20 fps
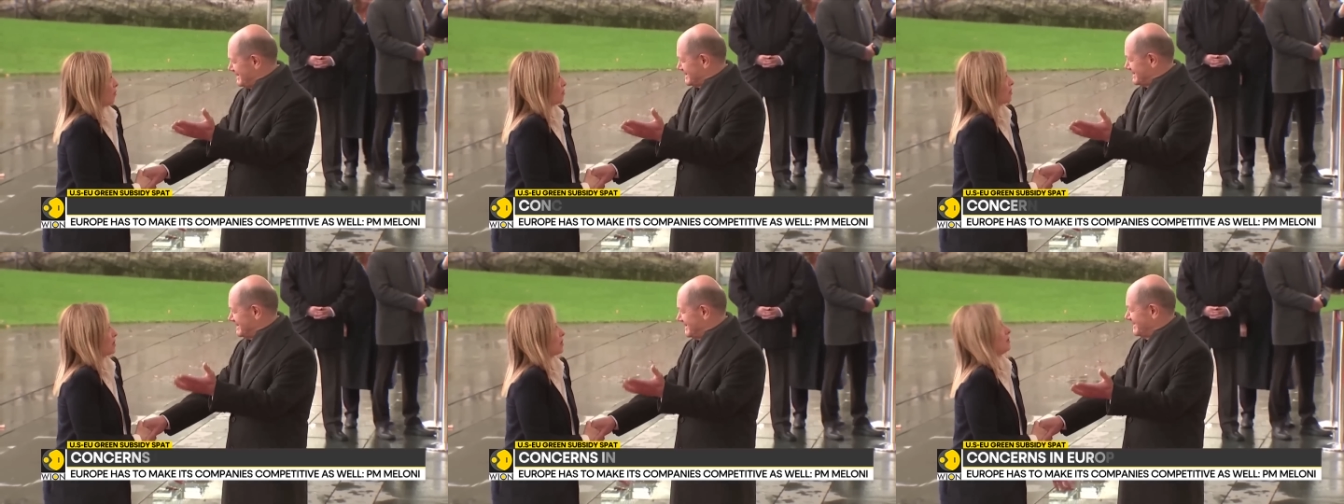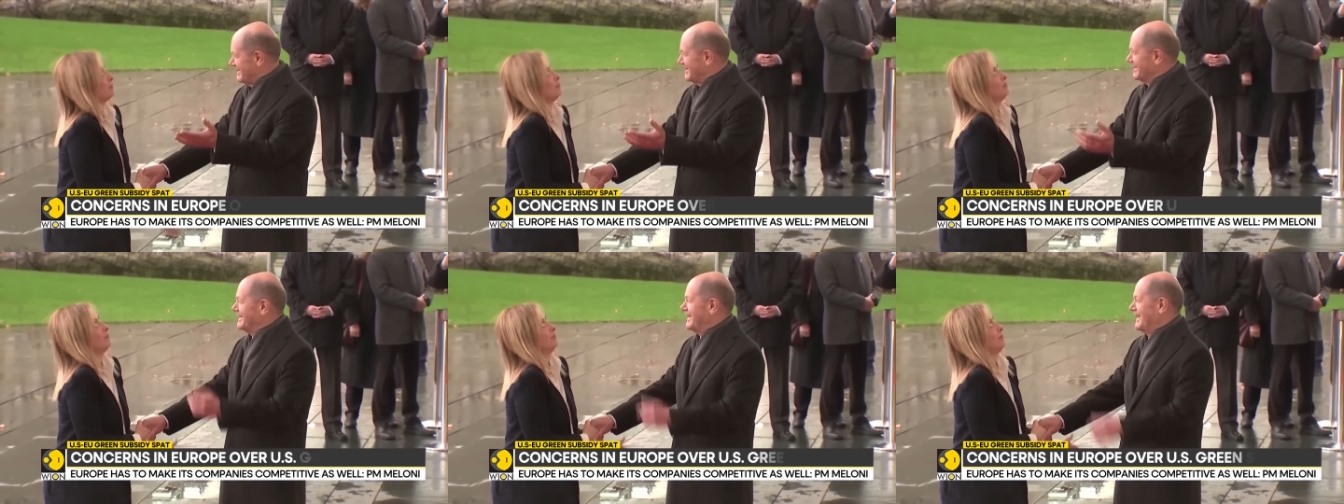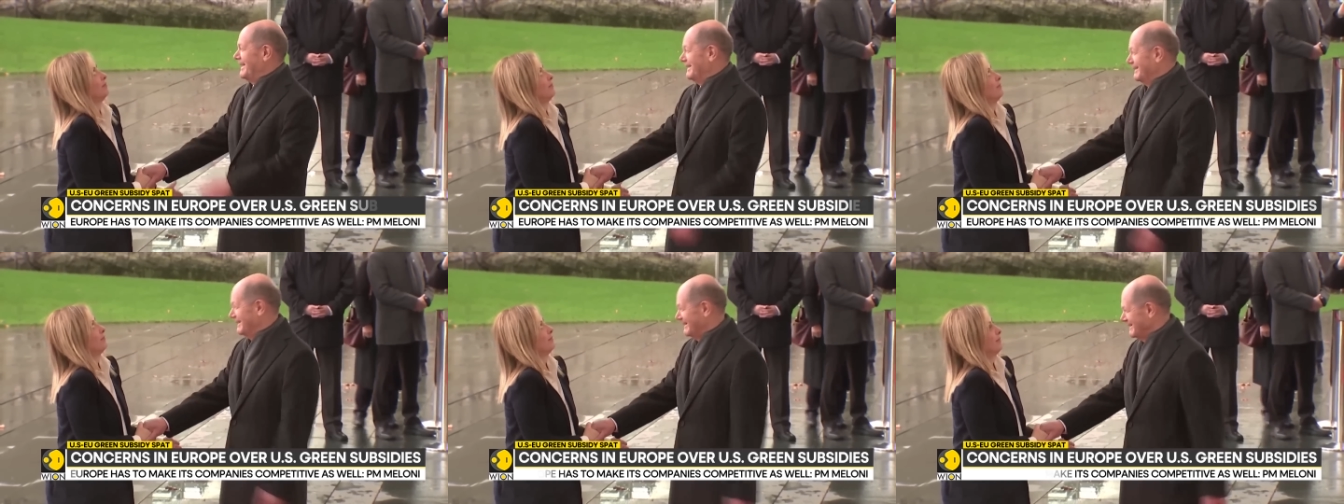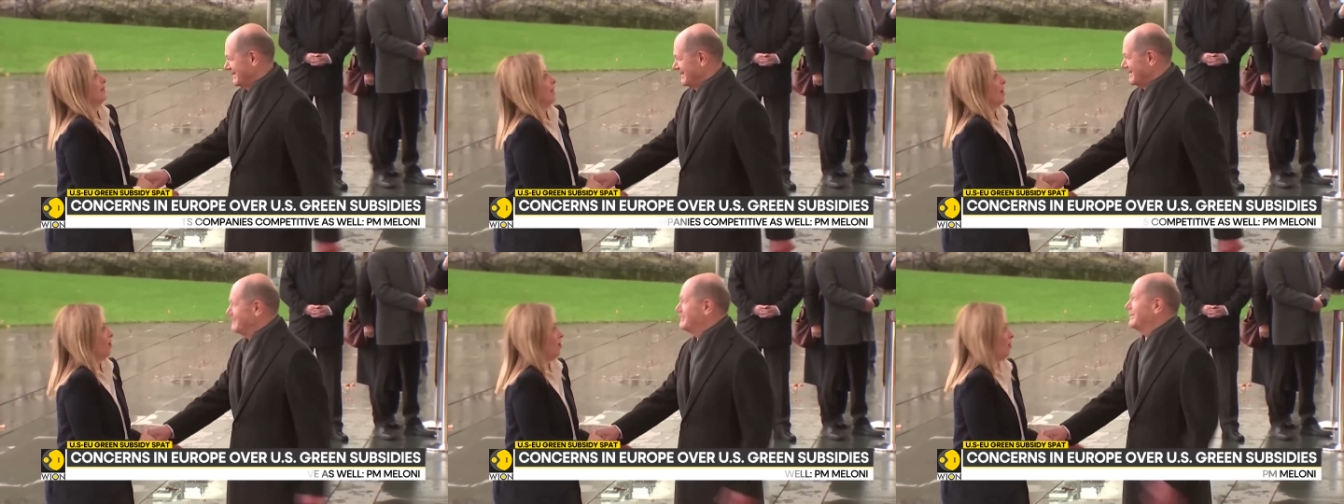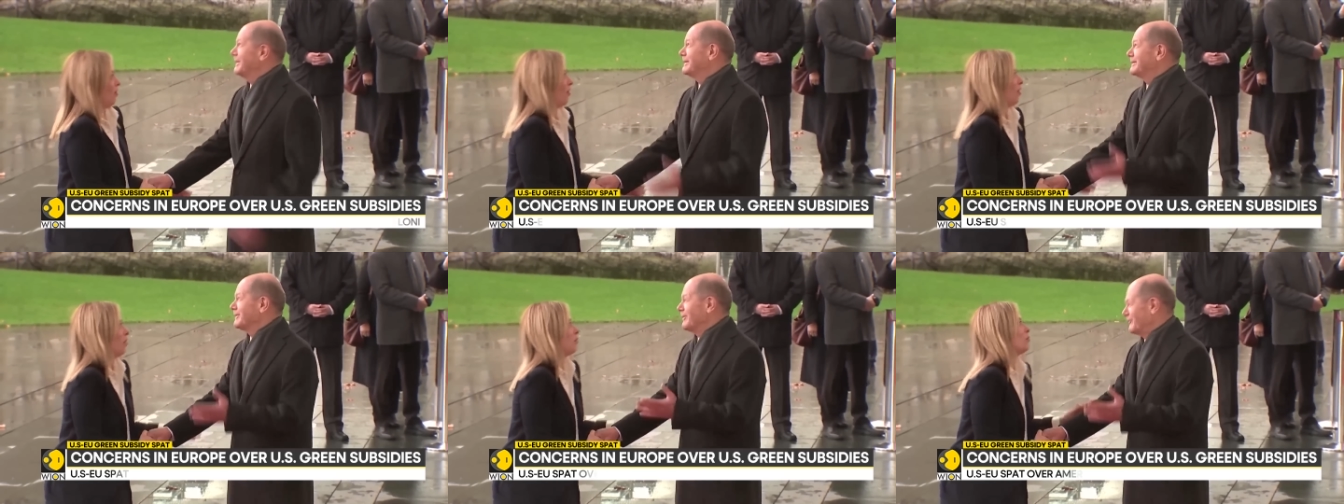The bill primarily
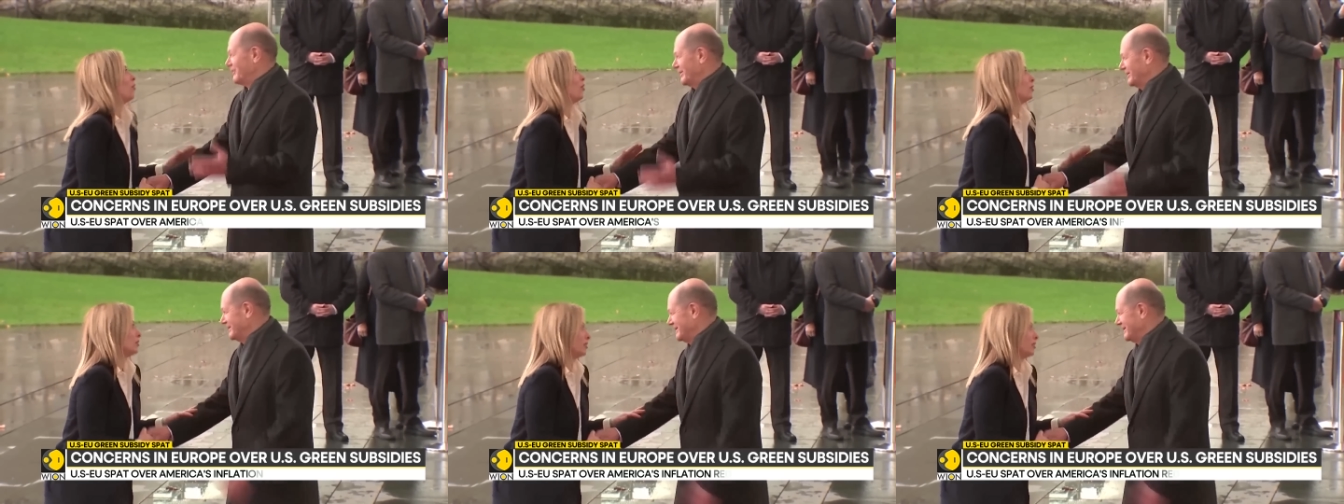offers